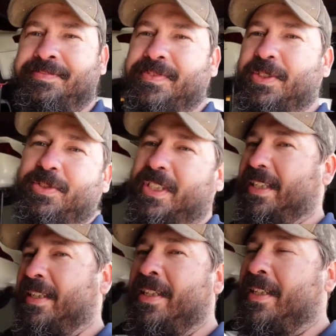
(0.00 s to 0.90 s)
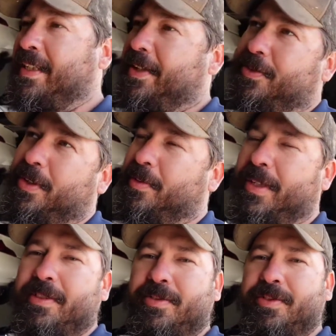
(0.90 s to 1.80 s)
You see, got 3
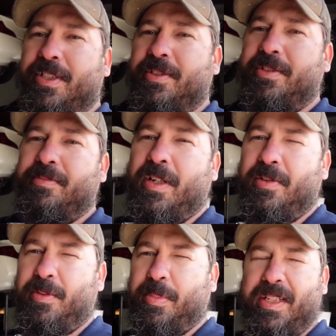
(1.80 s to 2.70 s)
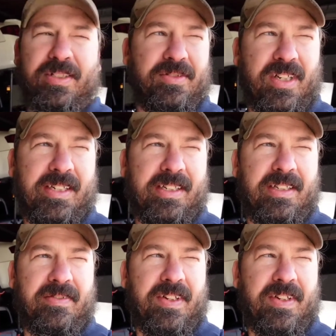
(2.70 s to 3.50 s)
rentals that are all to pieces right now.